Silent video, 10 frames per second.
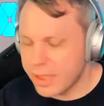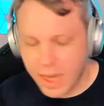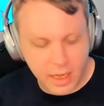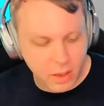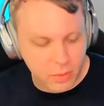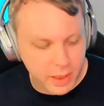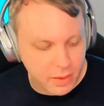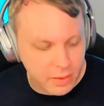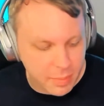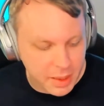the hot code
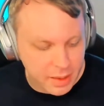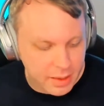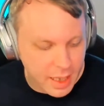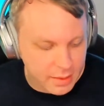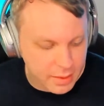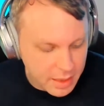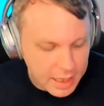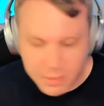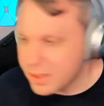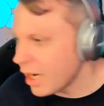reload. I mean, that I
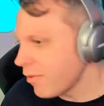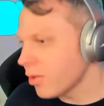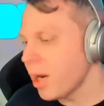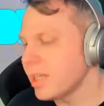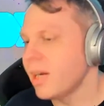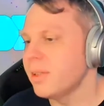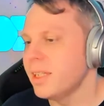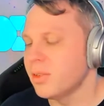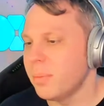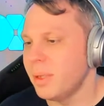think we take it for granted
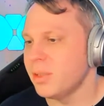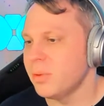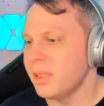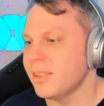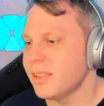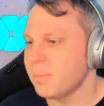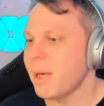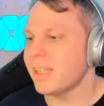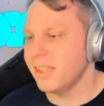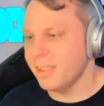nowadays, right? Because we just
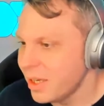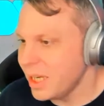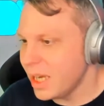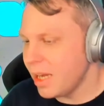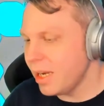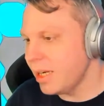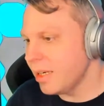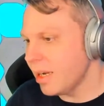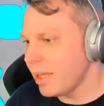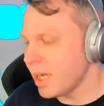expect it,
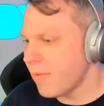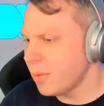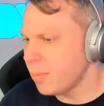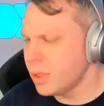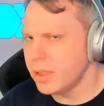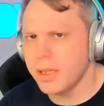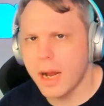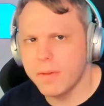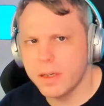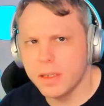and I think nearly
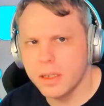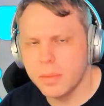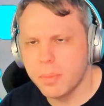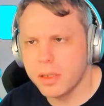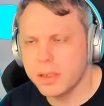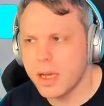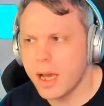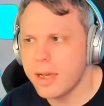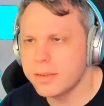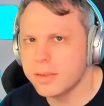everybody
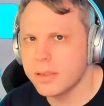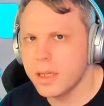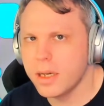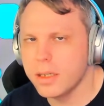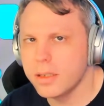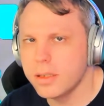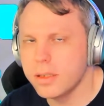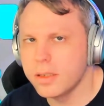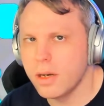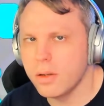has that
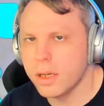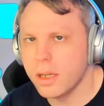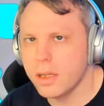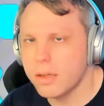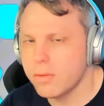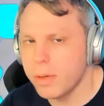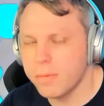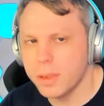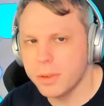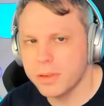now. Like a lot of
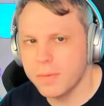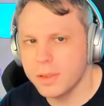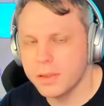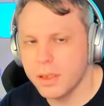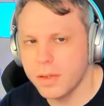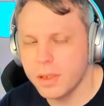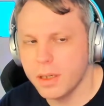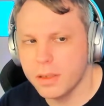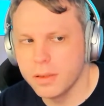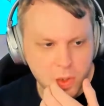web frameworks obviously have
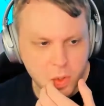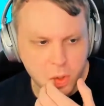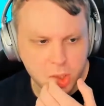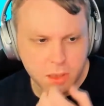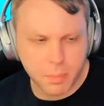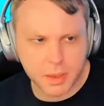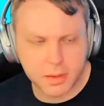that, or something